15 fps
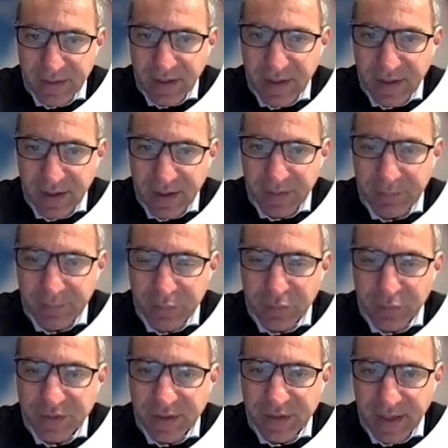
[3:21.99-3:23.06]
and put
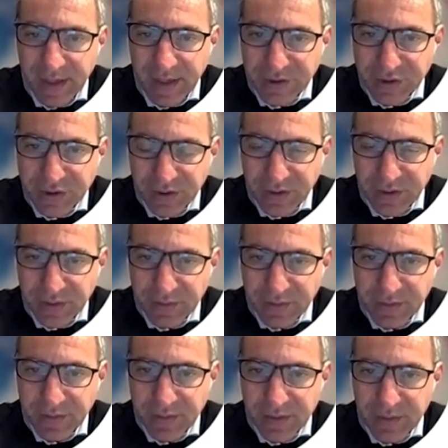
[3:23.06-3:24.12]
in action
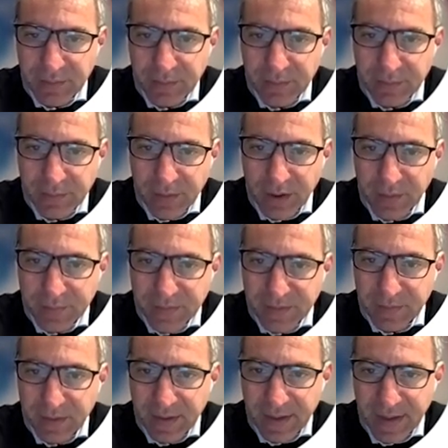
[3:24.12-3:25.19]
the optimal
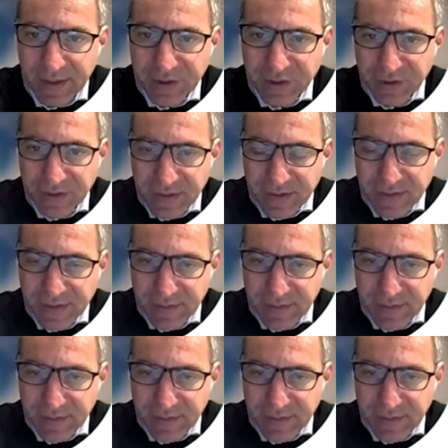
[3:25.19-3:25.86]
actions